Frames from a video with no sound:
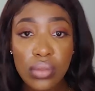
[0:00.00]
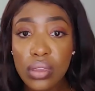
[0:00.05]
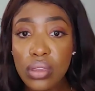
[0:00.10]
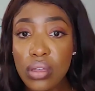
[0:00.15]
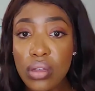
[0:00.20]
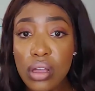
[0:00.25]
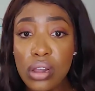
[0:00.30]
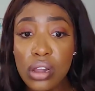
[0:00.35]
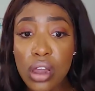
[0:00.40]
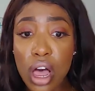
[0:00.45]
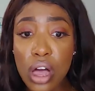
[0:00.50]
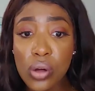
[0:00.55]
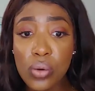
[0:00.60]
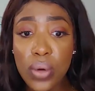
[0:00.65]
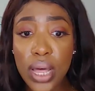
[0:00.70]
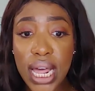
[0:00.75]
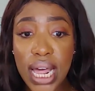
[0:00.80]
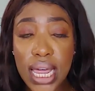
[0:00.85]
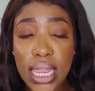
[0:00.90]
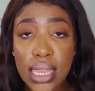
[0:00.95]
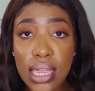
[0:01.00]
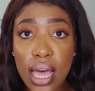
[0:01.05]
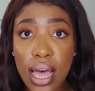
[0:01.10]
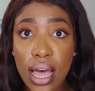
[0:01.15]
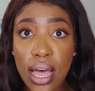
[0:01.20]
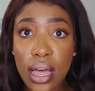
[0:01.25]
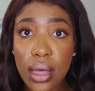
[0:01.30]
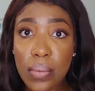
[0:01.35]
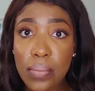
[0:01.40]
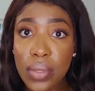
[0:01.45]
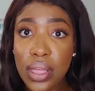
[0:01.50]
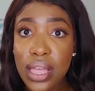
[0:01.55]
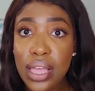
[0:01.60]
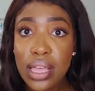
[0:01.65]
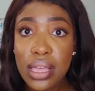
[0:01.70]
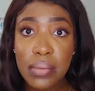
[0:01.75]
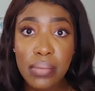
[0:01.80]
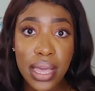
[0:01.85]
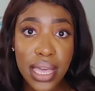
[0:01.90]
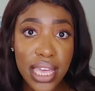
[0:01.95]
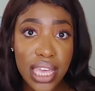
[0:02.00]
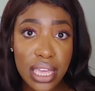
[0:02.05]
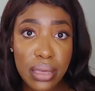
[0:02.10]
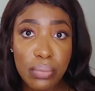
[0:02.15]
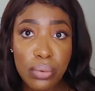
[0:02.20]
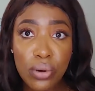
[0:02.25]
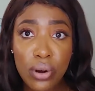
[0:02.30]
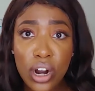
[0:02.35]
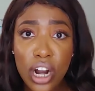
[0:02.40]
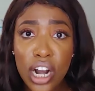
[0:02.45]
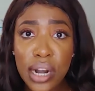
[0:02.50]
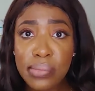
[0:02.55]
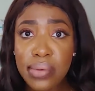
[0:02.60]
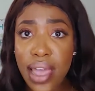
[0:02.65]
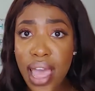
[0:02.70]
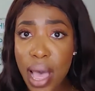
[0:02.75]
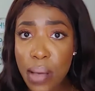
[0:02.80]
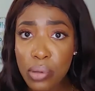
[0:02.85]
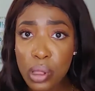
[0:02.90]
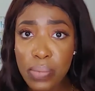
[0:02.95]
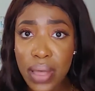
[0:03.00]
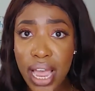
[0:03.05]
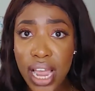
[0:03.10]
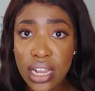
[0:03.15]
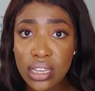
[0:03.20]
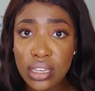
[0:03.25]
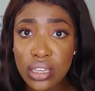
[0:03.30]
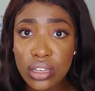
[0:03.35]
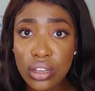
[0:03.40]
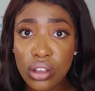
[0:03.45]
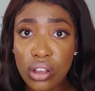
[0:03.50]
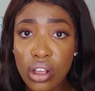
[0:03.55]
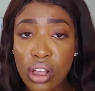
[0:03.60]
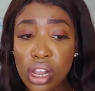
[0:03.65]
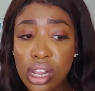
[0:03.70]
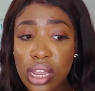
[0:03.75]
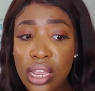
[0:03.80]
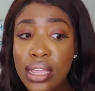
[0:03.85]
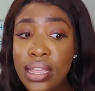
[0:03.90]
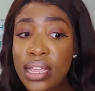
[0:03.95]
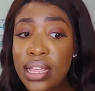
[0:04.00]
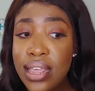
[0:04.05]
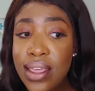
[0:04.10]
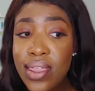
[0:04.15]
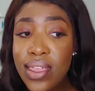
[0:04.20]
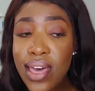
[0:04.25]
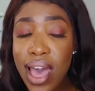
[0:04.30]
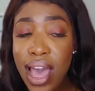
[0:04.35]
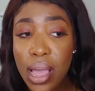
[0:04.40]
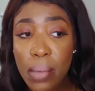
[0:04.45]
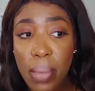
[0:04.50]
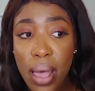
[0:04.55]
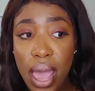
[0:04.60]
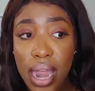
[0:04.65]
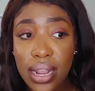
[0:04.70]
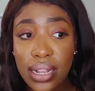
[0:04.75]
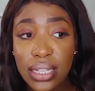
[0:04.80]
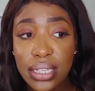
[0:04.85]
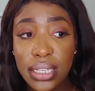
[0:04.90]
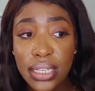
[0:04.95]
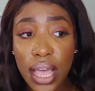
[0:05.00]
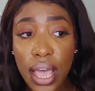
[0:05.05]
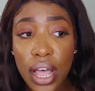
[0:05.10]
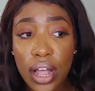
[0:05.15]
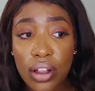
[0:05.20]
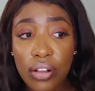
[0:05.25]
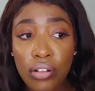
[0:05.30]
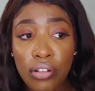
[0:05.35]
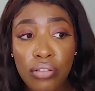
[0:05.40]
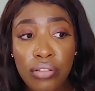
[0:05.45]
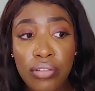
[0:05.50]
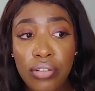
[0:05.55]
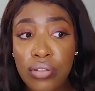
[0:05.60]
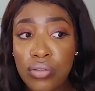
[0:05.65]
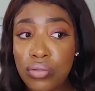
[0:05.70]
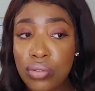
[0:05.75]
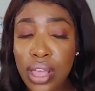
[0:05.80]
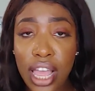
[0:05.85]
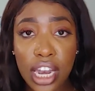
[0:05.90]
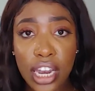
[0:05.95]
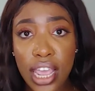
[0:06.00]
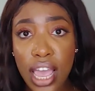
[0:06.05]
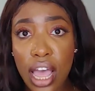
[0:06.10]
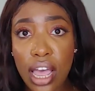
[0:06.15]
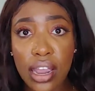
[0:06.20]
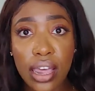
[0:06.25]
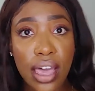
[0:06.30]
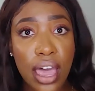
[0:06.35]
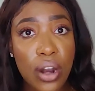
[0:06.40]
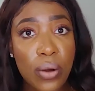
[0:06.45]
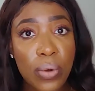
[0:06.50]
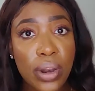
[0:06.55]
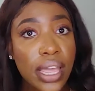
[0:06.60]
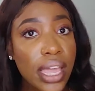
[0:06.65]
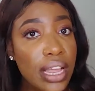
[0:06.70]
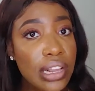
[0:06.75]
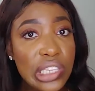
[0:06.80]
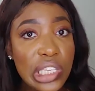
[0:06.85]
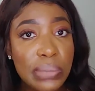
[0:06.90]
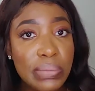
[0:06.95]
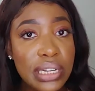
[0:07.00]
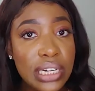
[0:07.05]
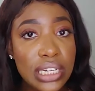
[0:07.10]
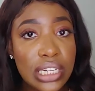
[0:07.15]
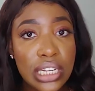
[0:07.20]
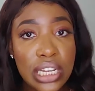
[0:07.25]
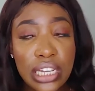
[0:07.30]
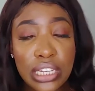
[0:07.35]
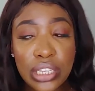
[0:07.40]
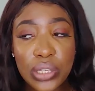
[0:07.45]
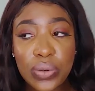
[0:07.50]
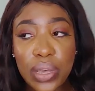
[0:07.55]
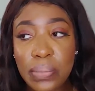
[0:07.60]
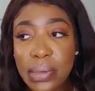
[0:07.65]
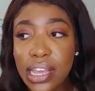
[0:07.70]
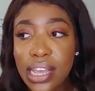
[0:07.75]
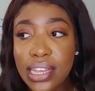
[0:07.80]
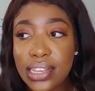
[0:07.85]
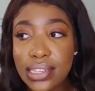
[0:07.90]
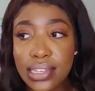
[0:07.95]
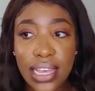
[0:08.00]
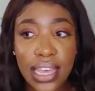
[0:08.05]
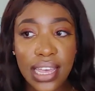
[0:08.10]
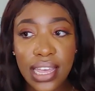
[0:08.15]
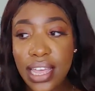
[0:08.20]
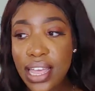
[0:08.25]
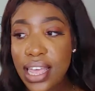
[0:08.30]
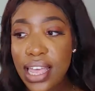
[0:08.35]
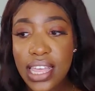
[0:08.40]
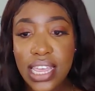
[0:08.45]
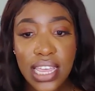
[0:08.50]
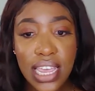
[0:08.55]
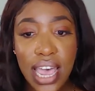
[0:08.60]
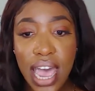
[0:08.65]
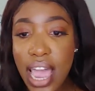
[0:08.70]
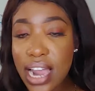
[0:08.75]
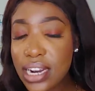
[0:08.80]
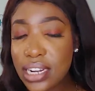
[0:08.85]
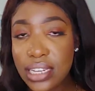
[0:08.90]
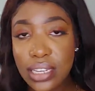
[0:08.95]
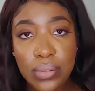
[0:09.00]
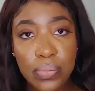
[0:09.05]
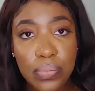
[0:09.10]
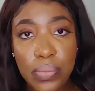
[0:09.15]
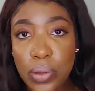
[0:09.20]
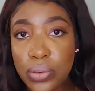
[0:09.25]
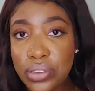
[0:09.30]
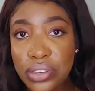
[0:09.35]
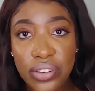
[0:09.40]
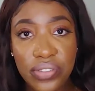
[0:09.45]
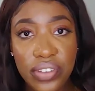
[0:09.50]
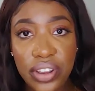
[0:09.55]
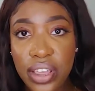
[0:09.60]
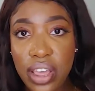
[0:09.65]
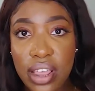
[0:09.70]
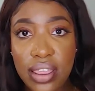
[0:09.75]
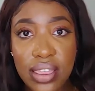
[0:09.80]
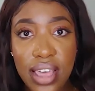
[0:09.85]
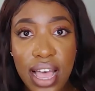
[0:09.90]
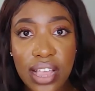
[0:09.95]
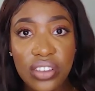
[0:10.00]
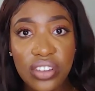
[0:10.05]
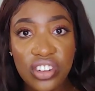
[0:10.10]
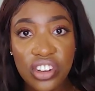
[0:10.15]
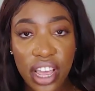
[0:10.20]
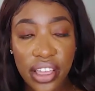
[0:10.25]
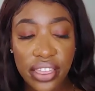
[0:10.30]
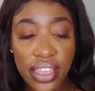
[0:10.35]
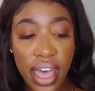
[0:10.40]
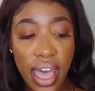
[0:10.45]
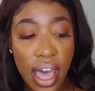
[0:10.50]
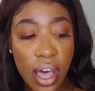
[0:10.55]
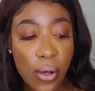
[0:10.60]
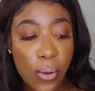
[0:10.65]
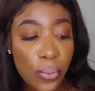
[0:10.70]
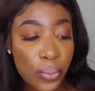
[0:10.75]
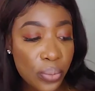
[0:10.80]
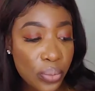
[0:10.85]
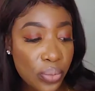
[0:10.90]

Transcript: along with my keyboard, my Apple Pencil, the iPad itself, and yeah, like I don't want to get into much into it because like I just posted a video on that, so check that out.